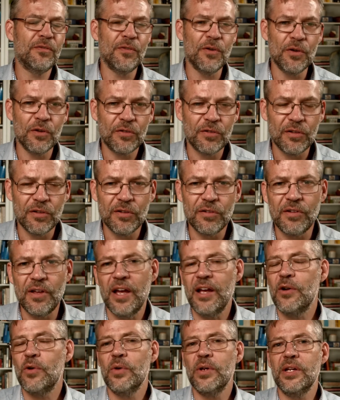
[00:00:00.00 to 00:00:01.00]
versus
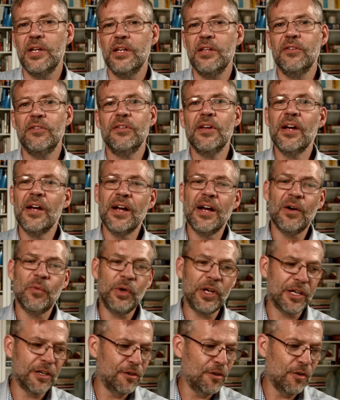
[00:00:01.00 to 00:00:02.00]
equities.
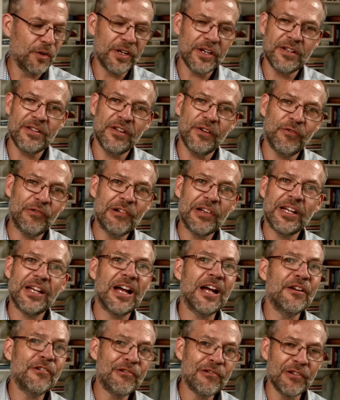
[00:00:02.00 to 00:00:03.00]
We can look at different
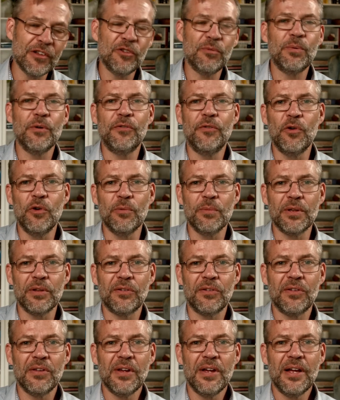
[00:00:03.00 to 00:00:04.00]
countries'
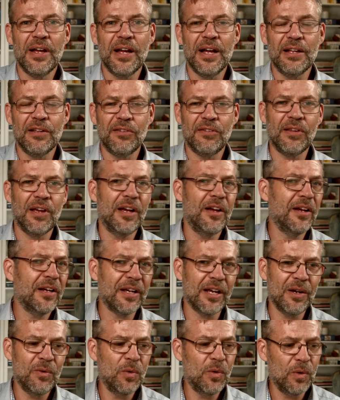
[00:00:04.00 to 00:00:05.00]
performance and say,
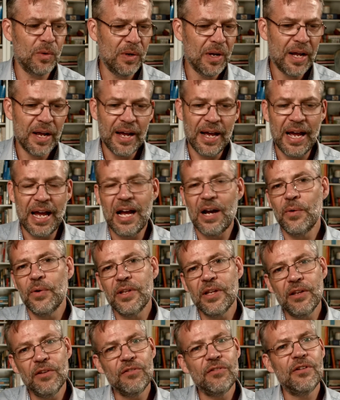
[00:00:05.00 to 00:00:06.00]
okay, well, how are
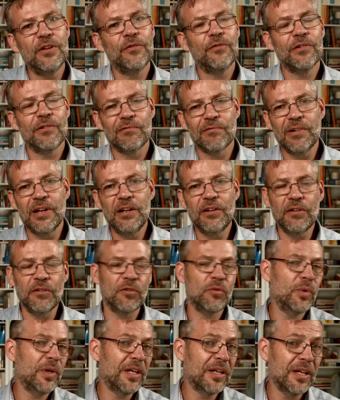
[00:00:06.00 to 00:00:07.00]
these different
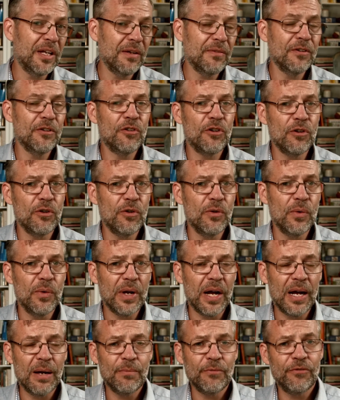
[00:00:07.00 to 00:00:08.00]
regions? We can even do
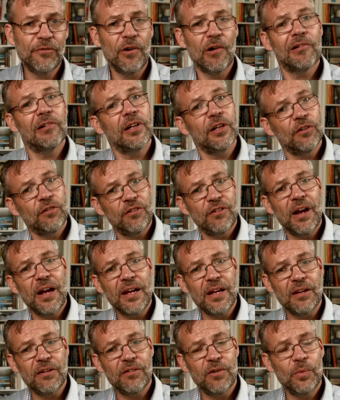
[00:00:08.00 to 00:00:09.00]
foreign
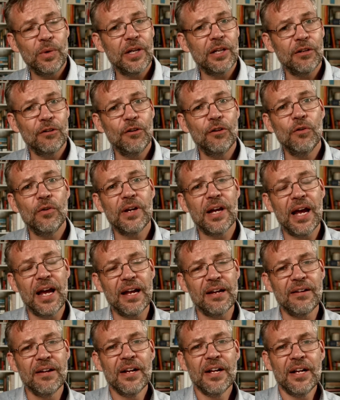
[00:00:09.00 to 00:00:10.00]
exchange, and we can look
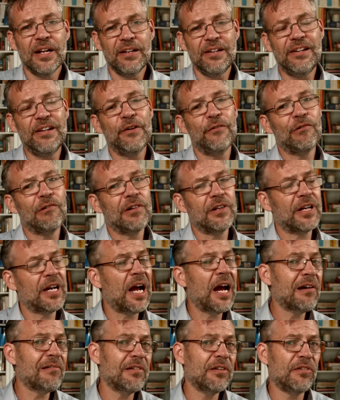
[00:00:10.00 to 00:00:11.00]
at different
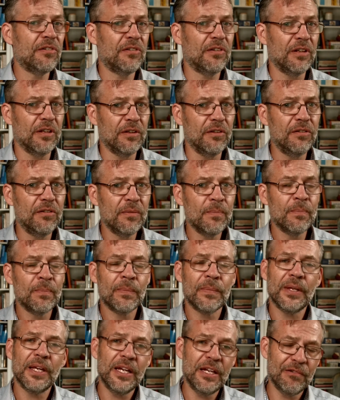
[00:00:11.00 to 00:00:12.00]
currencies
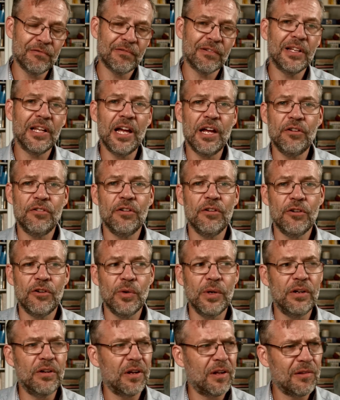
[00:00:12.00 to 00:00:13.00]
in relation
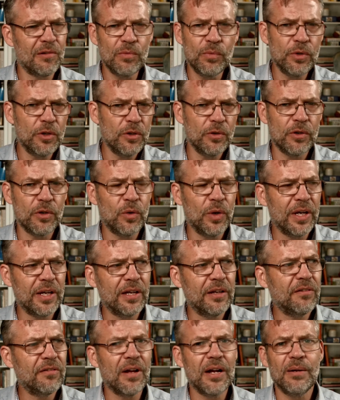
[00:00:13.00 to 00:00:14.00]
to each other. And we'll do a quick
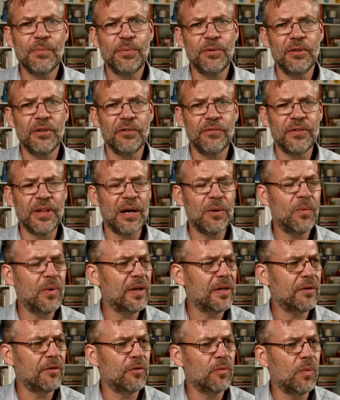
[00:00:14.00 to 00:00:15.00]
example of that
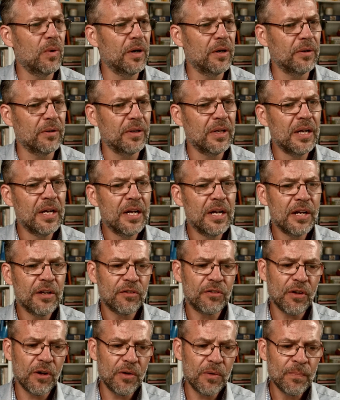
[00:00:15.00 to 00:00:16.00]
one as well.
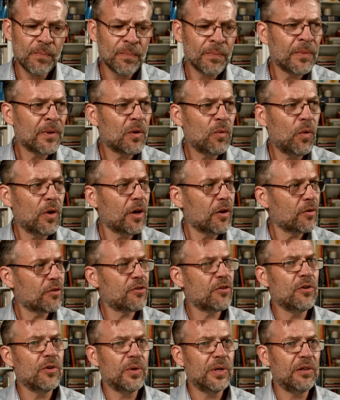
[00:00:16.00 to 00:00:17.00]
So what I'll
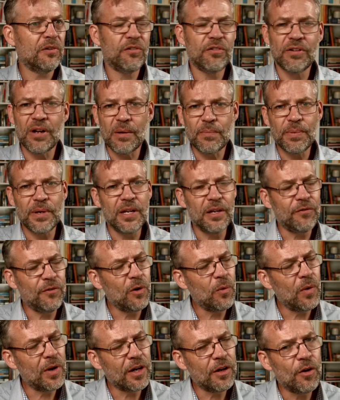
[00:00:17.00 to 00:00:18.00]
do is jump in. If
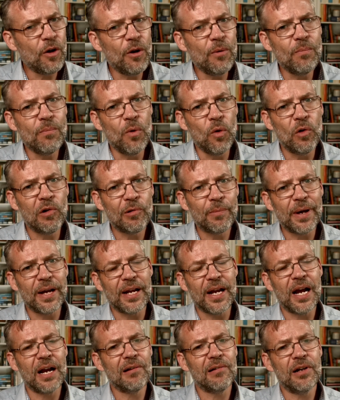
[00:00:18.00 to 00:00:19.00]
you want to know more about
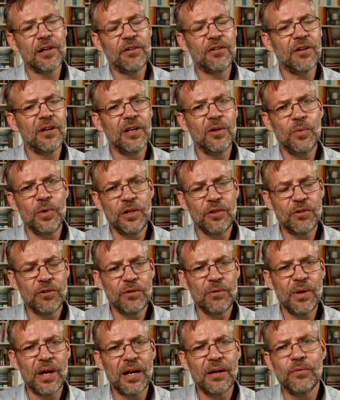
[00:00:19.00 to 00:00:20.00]
RRG, we
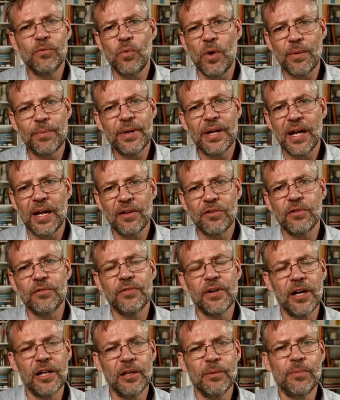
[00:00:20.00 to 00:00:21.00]
do have webinars
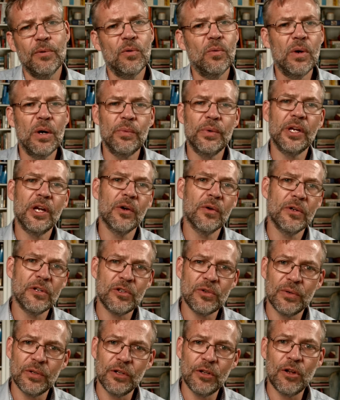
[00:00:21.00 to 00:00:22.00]
available where we go
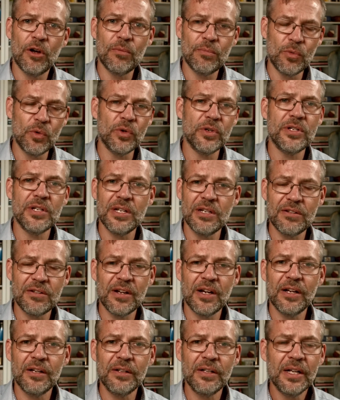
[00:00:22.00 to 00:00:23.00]
into a lot more
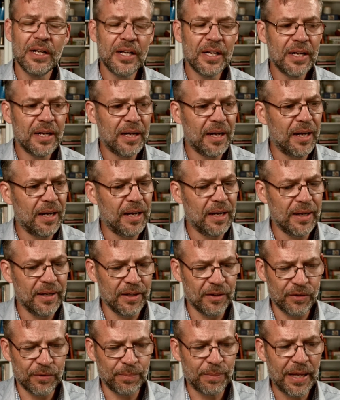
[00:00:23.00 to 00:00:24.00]
detail
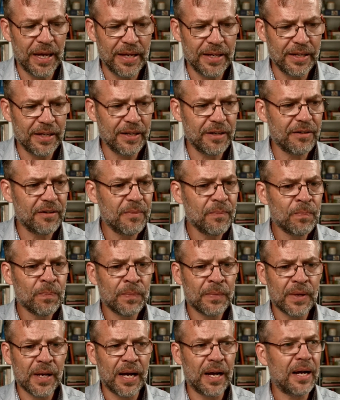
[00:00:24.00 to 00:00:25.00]
explaining it.
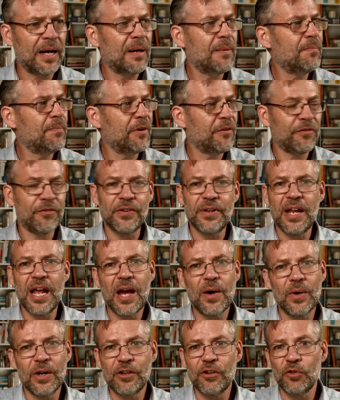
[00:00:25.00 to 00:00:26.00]
But for
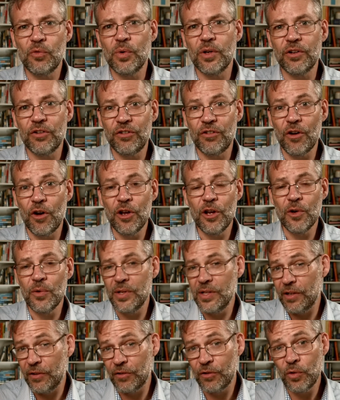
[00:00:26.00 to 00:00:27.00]
now, I just want to show you
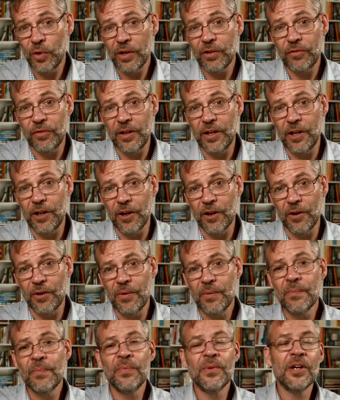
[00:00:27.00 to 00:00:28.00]
in this quick
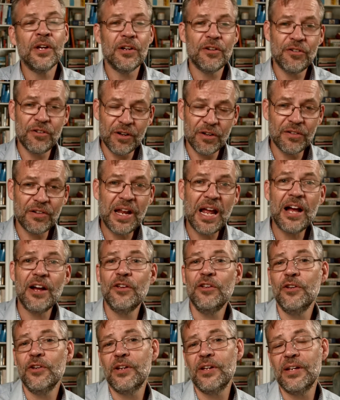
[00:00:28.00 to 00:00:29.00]
video just how
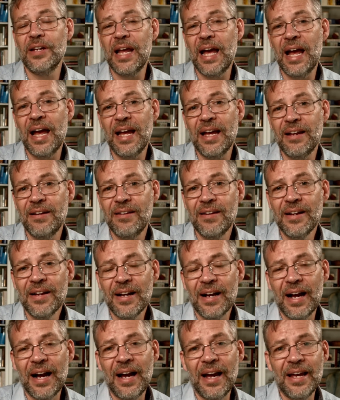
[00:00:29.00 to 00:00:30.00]
you can add
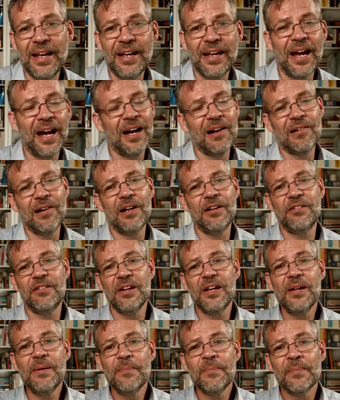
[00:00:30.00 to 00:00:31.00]
a
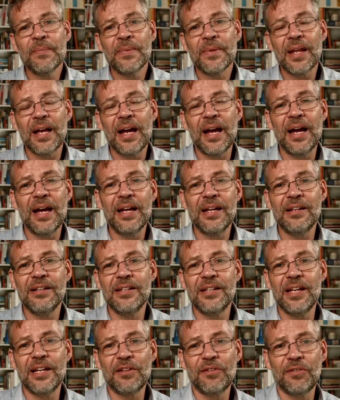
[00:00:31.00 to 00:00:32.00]
RRG
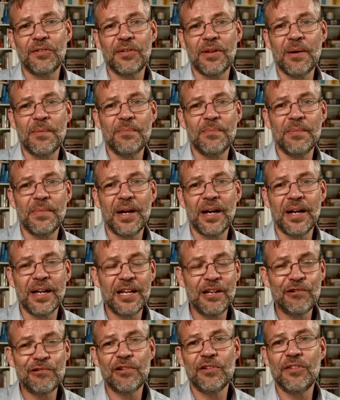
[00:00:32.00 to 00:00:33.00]
and get some
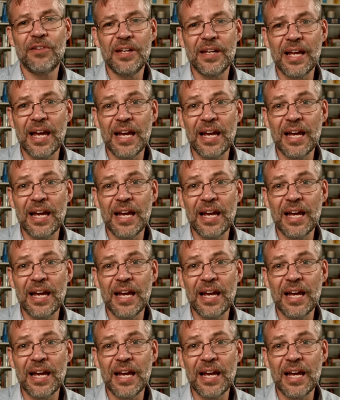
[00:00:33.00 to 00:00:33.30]
interesting